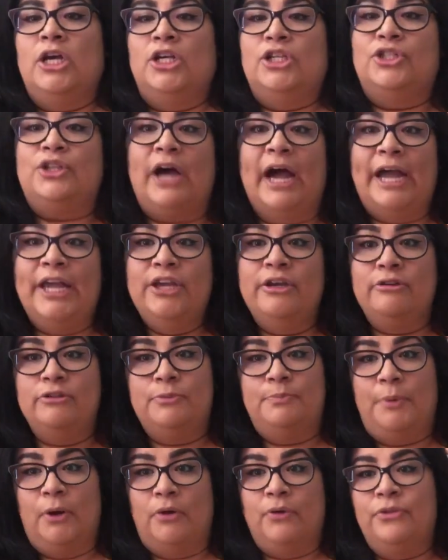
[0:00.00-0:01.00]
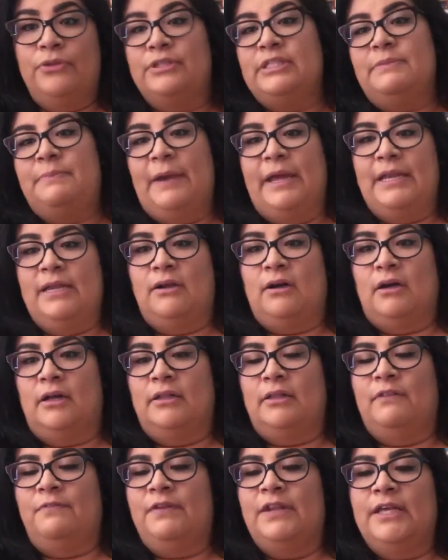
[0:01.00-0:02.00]
So I use both depending
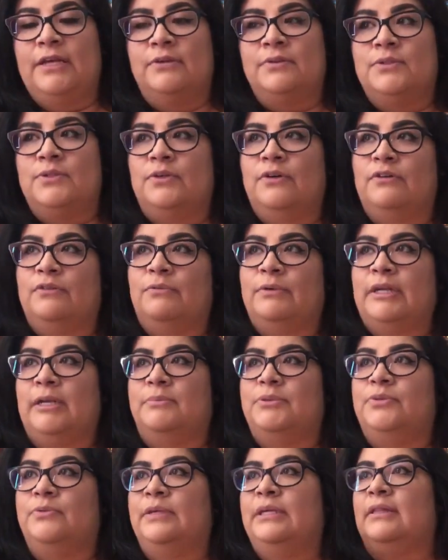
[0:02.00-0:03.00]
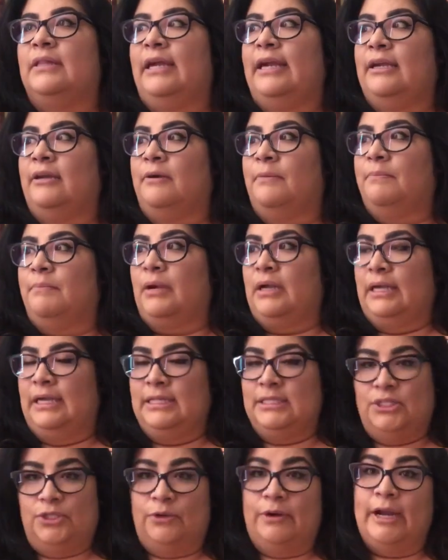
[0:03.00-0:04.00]
on the video. So when I'm doing like my
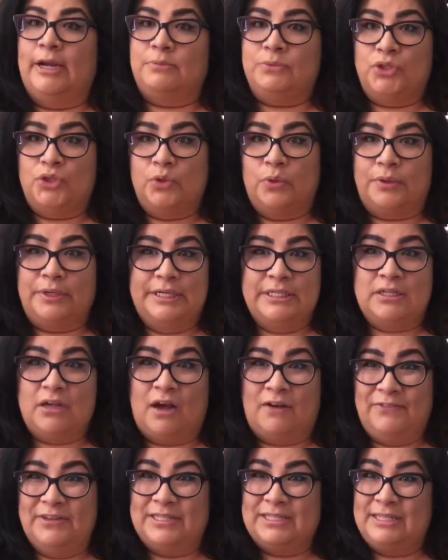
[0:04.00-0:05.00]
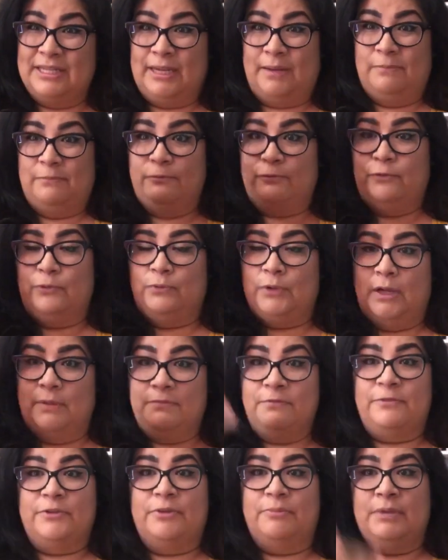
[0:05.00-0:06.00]
Instagram stories, obviously I'm,
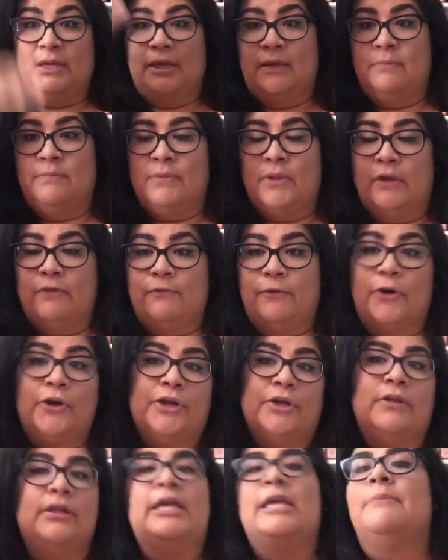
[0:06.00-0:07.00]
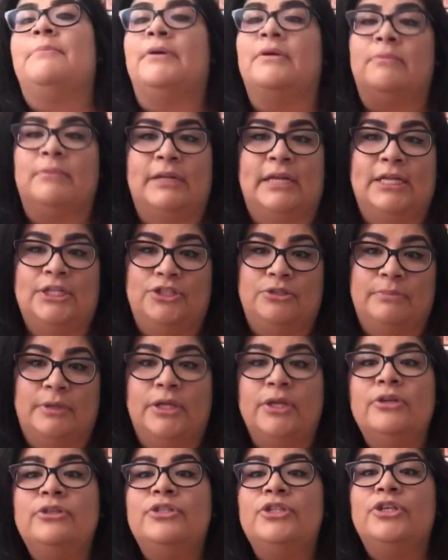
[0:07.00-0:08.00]
I'm filming vertically, but when I do
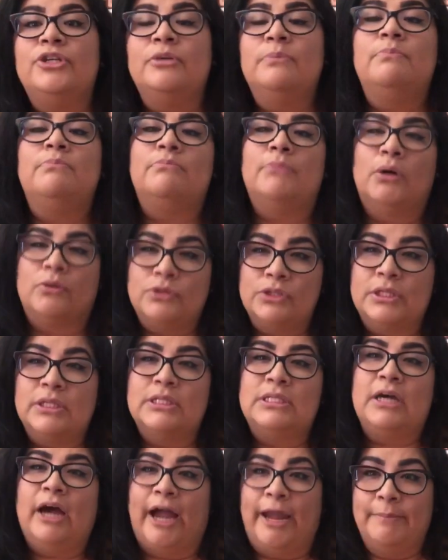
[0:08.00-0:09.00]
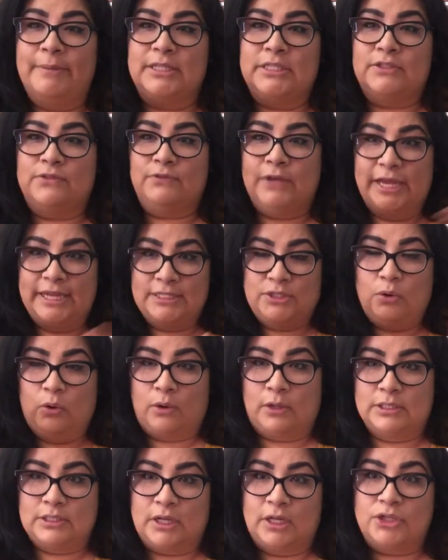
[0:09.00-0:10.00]
my YouTube, most of the time it's, it's
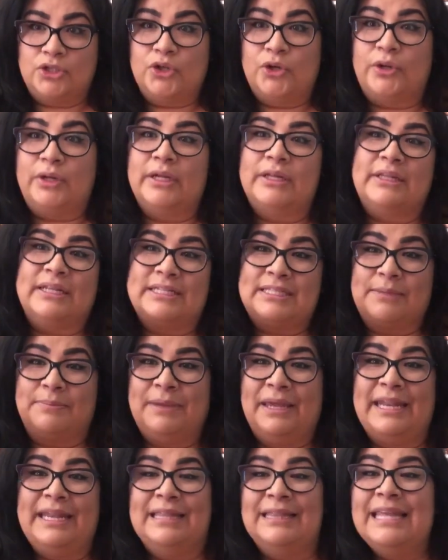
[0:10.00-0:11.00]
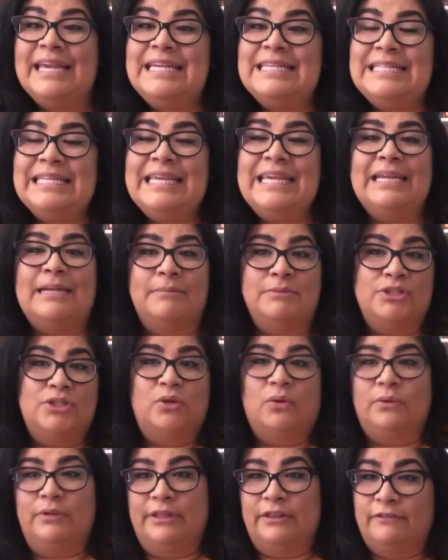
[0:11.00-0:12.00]
horizontal unless I'm getting lazy and I'm just
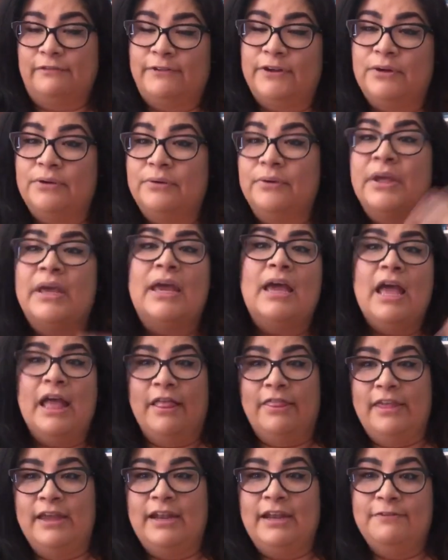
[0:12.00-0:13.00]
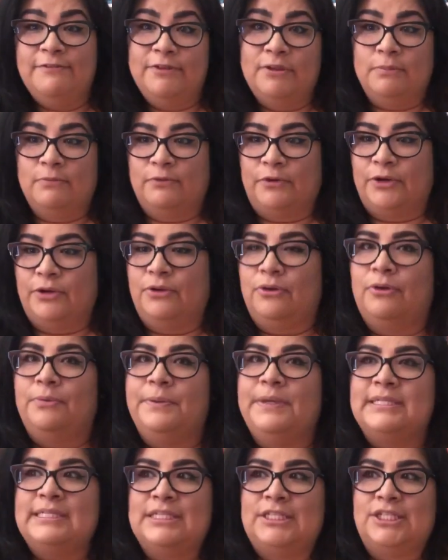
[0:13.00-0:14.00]
holding the phone. Then I film vertical
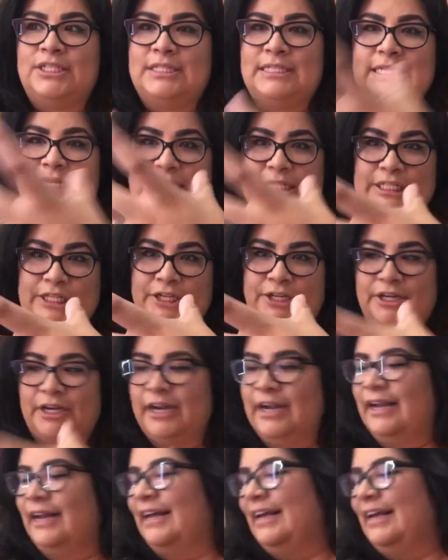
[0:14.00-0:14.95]
because it's just easier.